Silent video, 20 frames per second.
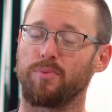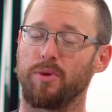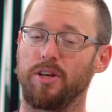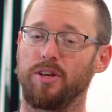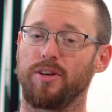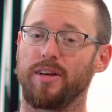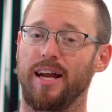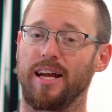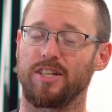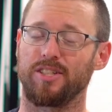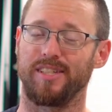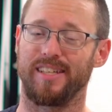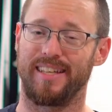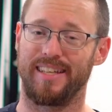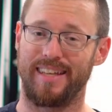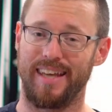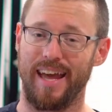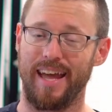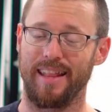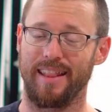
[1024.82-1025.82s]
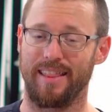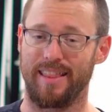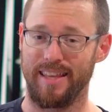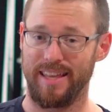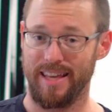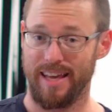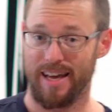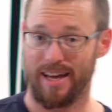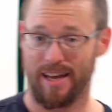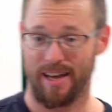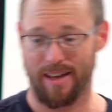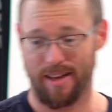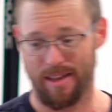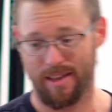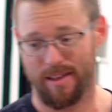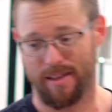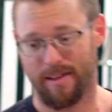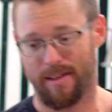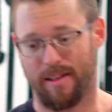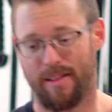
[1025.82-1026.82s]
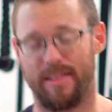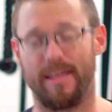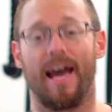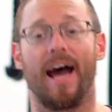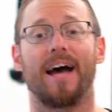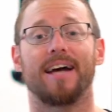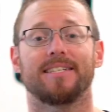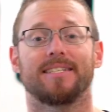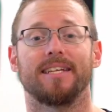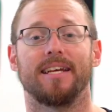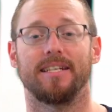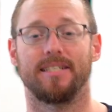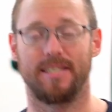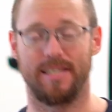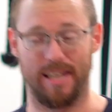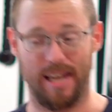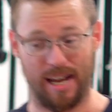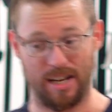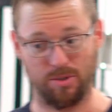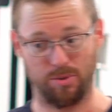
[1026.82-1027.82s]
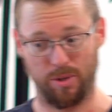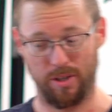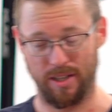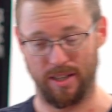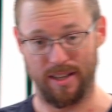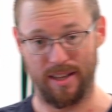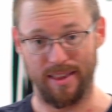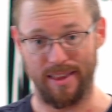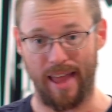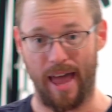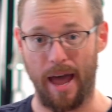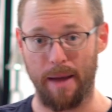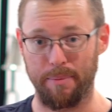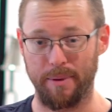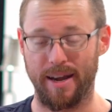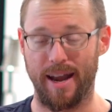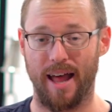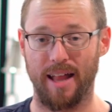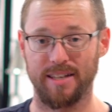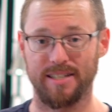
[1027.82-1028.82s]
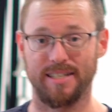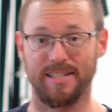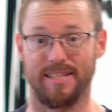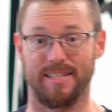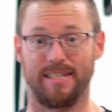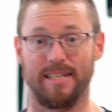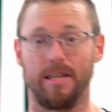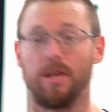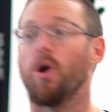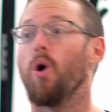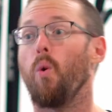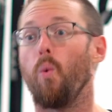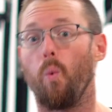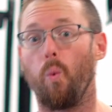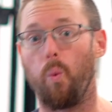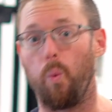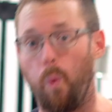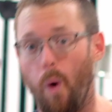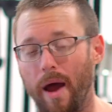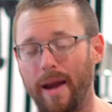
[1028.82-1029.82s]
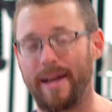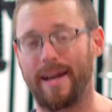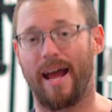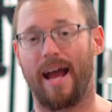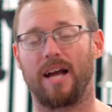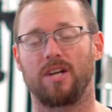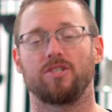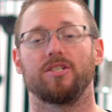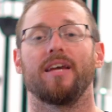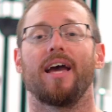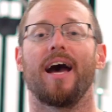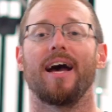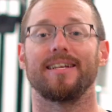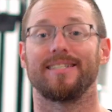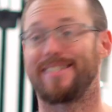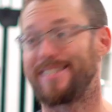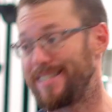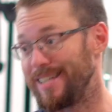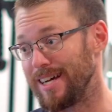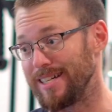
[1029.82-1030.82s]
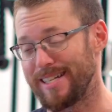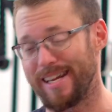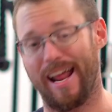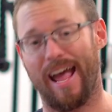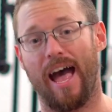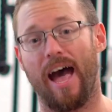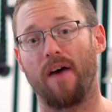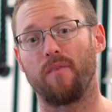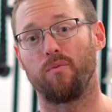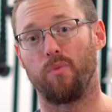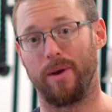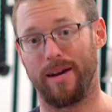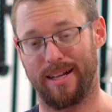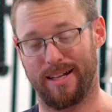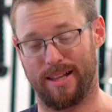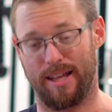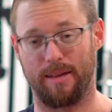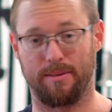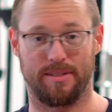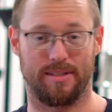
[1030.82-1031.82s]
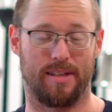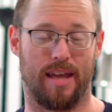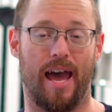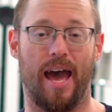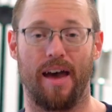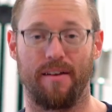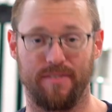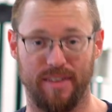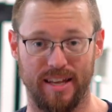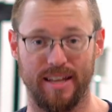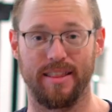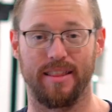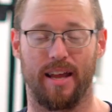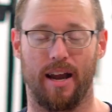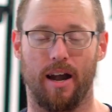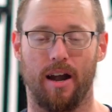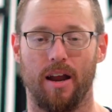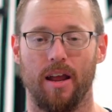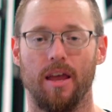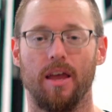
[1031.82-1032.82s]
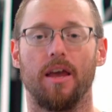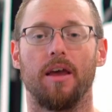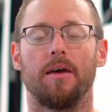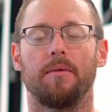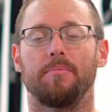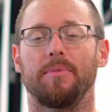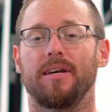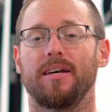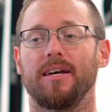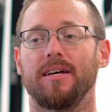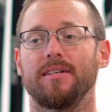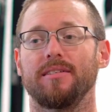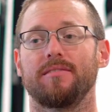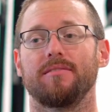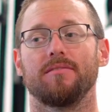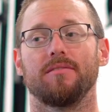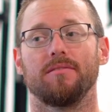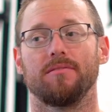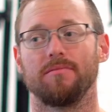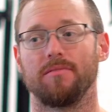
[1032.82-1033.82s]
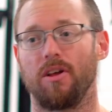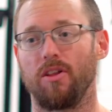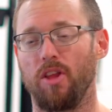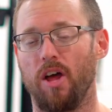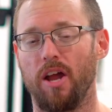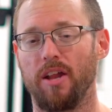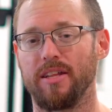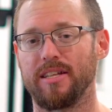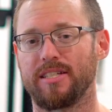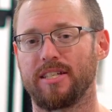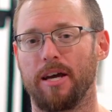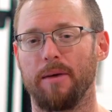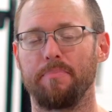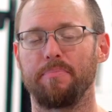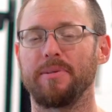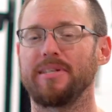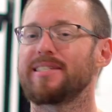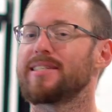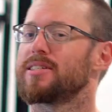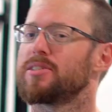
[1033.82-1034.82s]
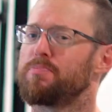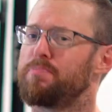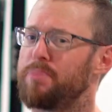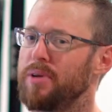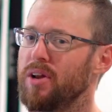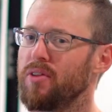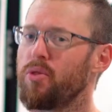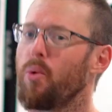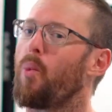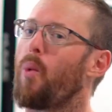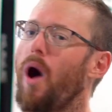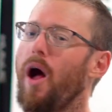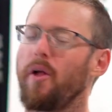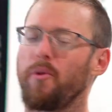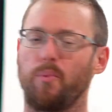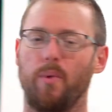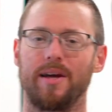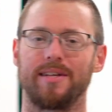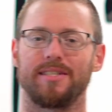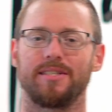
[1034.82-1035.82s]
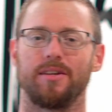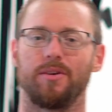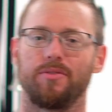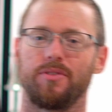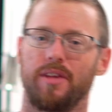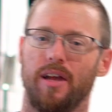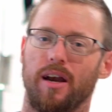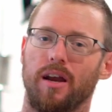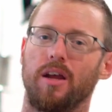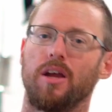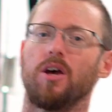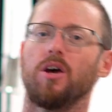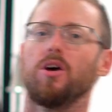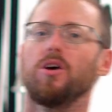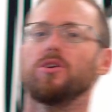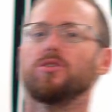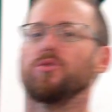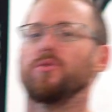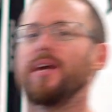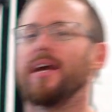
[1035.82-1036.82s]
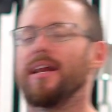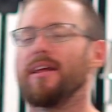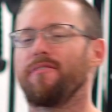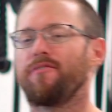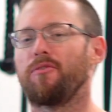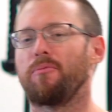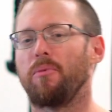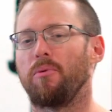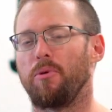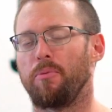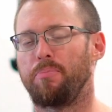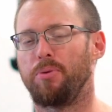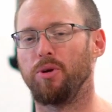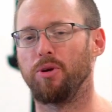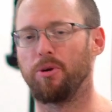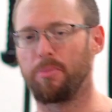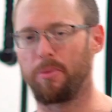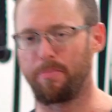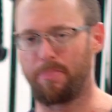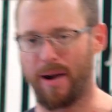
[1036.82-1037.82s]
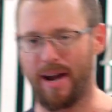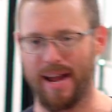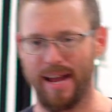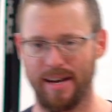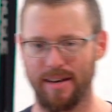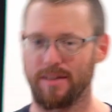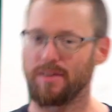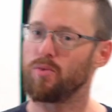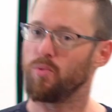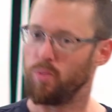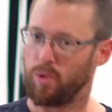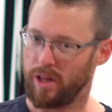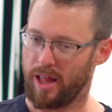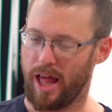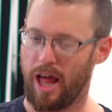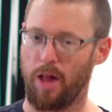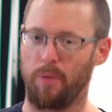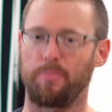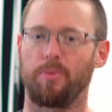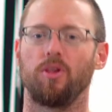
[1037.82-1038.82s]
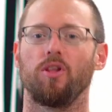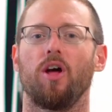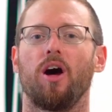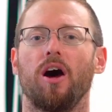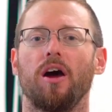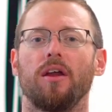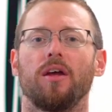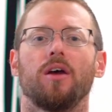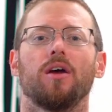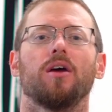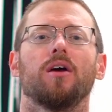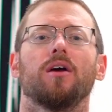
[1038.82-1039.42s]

where you can actually get the assays, the actual lab analysis, to see what it actually has. Does it have what it claims to have in there? Because a lot of these companies, it's a bit of the Wild West out there. So getting it from a reputable brand will help a lot.